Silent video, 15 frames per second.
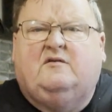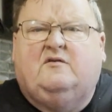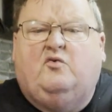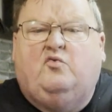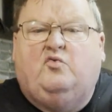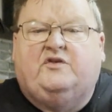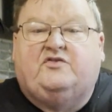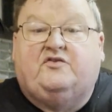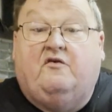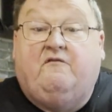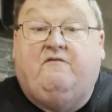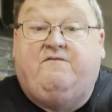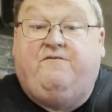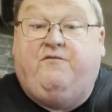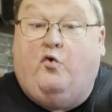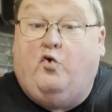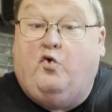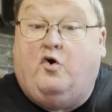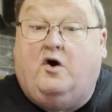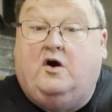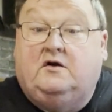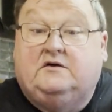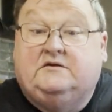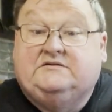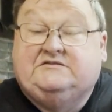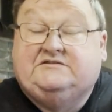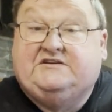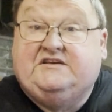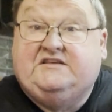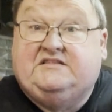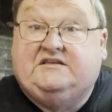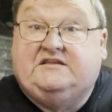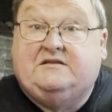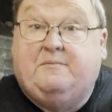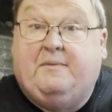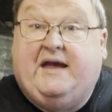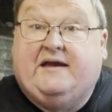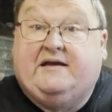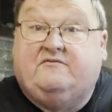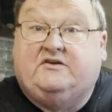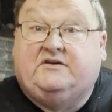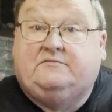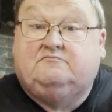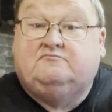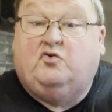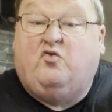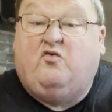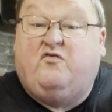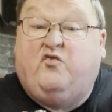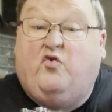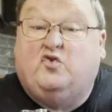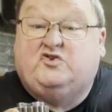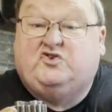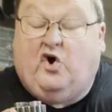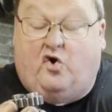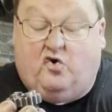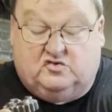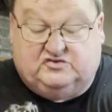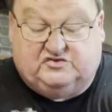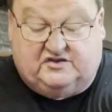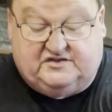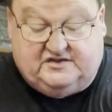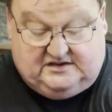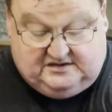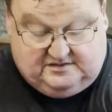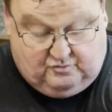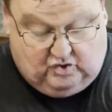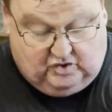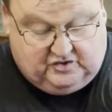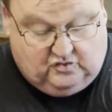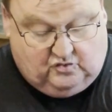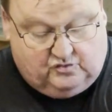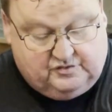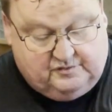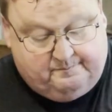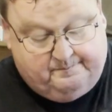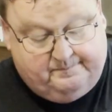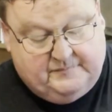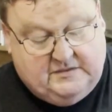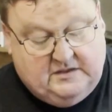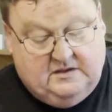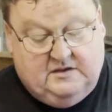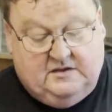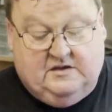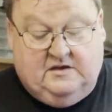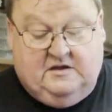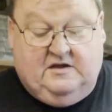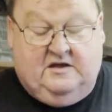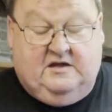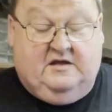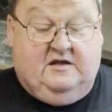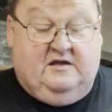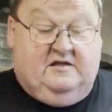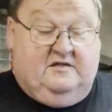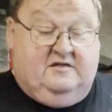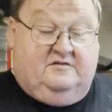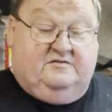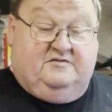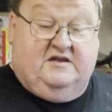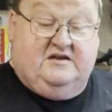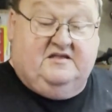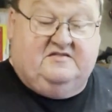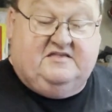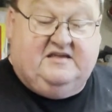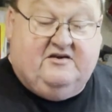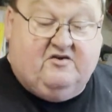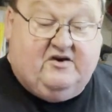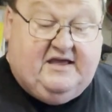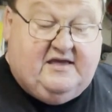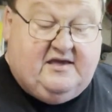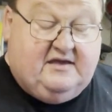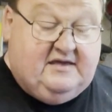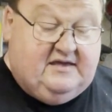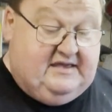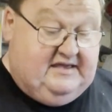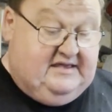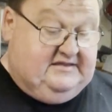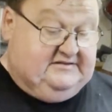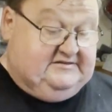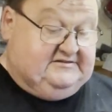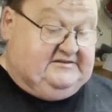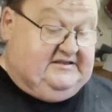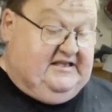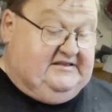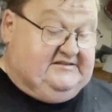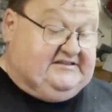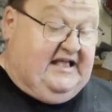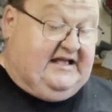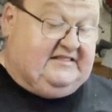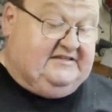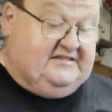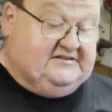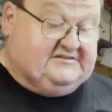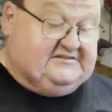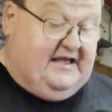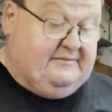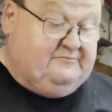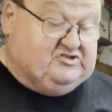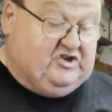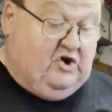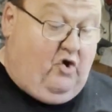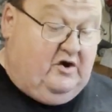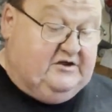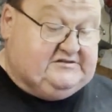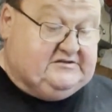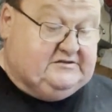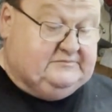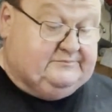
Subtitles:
with 4 teeth in the back of it, or 4 dogs, I think you might call them, that in theory is exactly the same size,